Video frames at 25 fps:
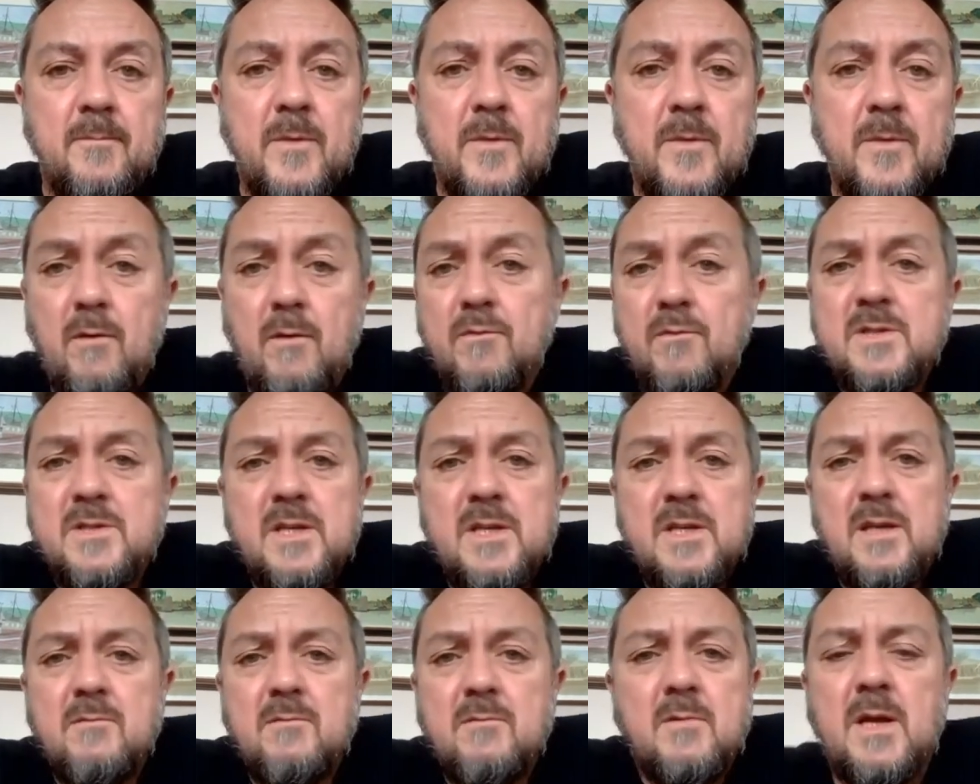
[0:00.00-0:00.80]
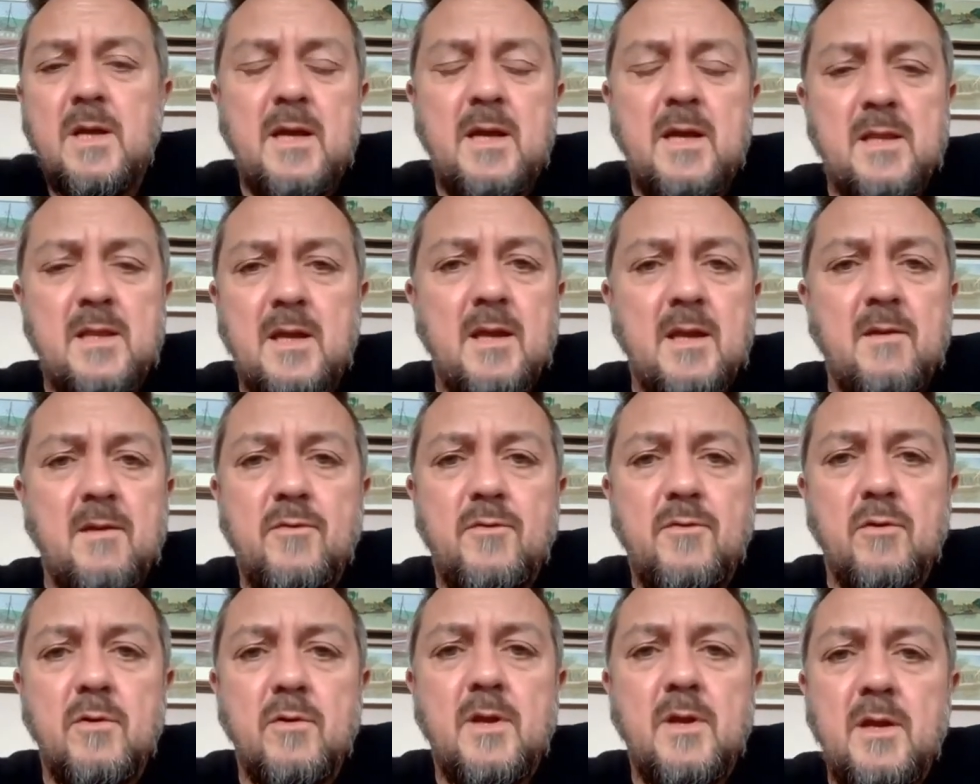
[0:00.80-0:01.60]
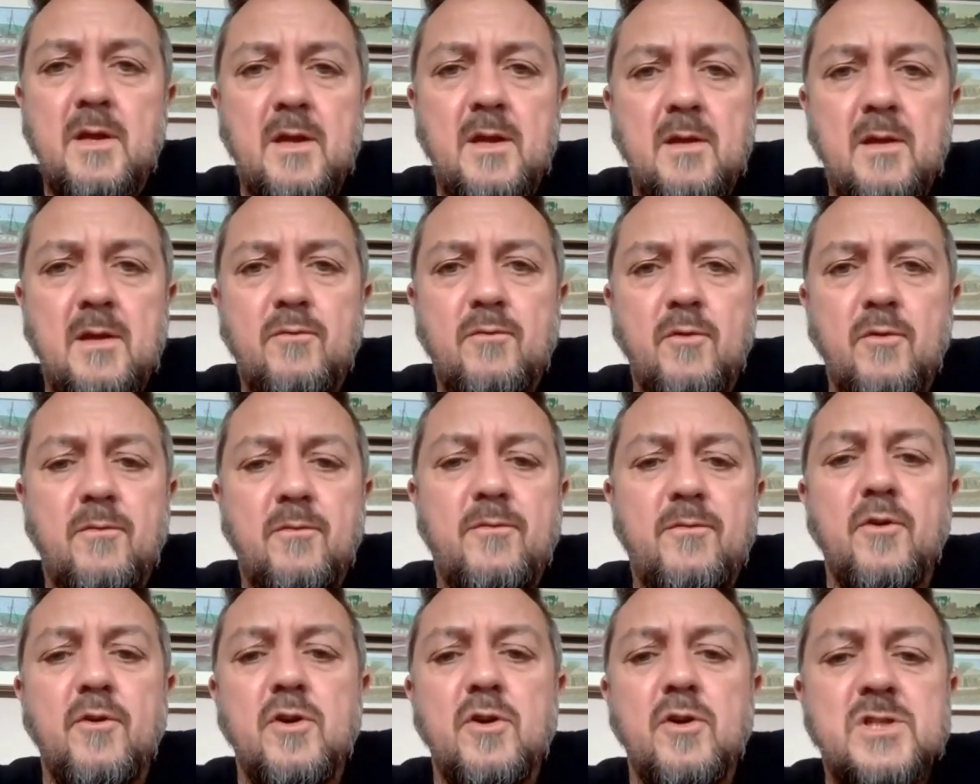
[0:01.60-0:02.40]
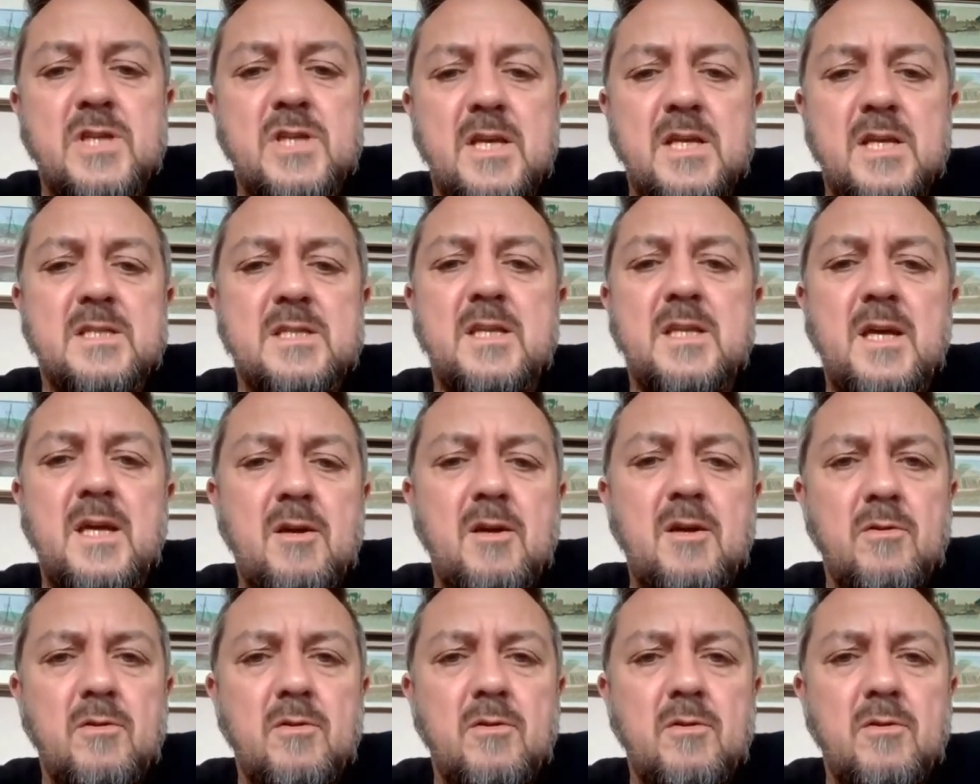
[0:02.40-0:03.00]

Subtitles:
Obviously, I think if your first years now,